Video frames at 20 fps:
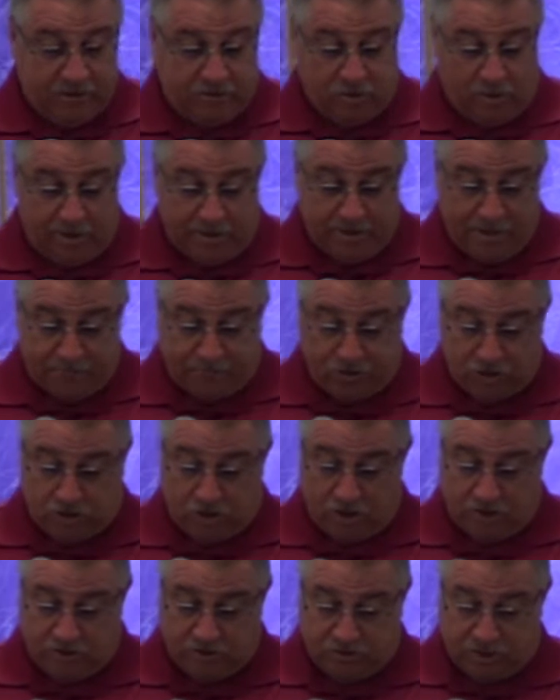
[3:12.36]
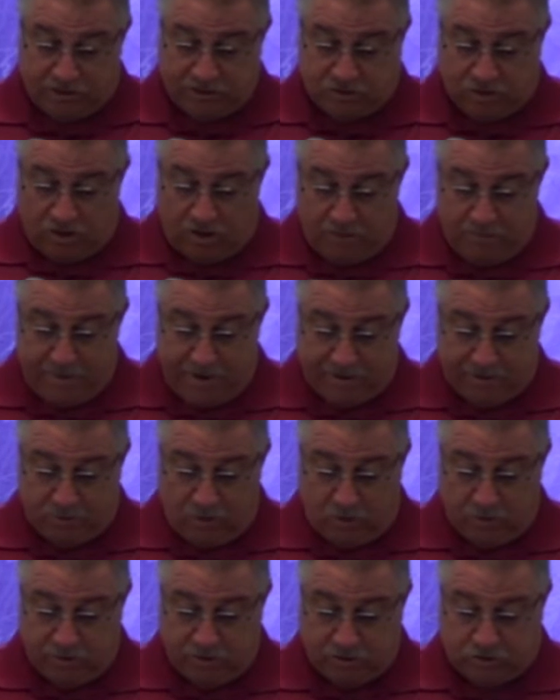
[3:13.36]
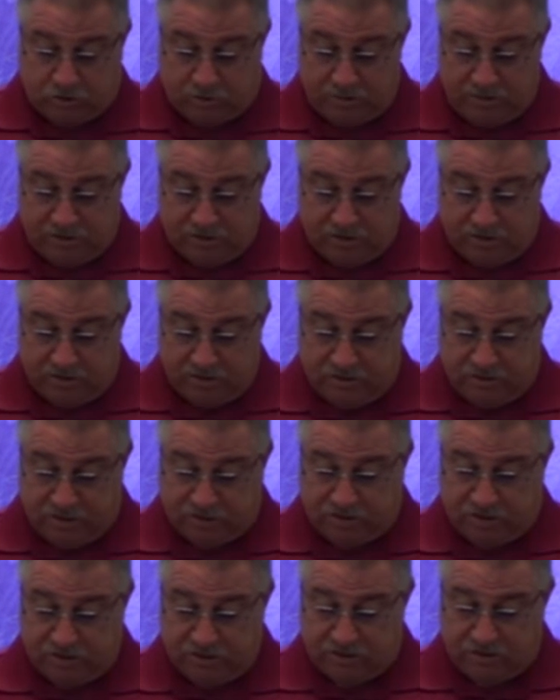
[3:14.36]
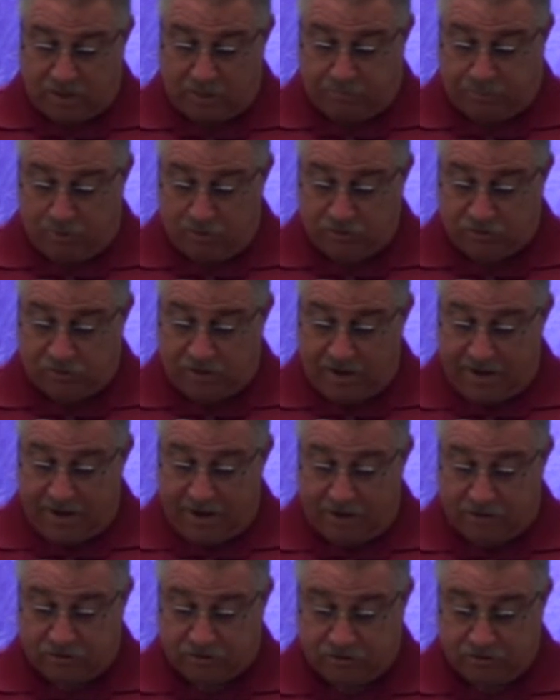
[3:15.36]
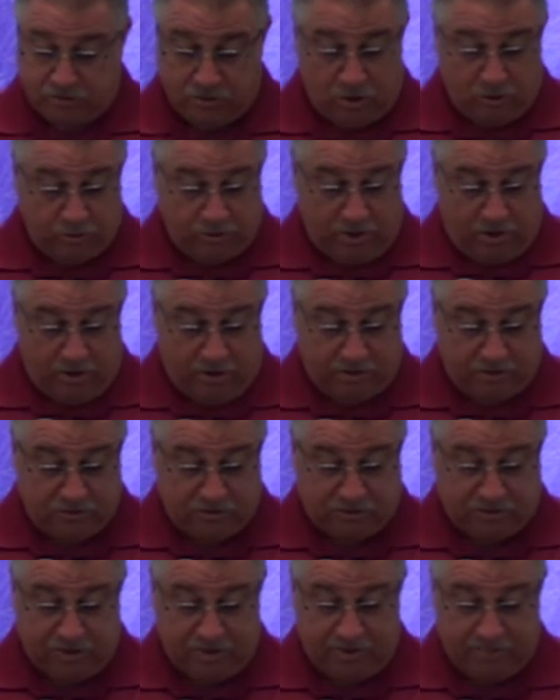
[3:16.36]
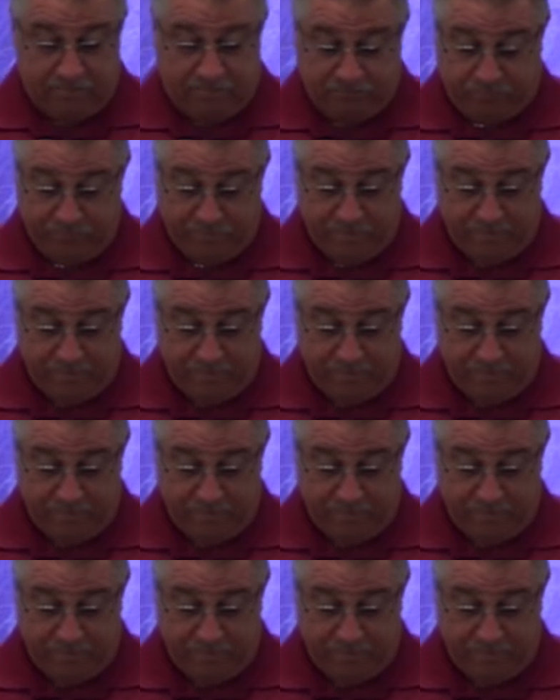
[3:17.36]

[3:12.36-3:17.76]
So I left the church. I saw magnolia trees in the distance. I approached a house, no dog in sight.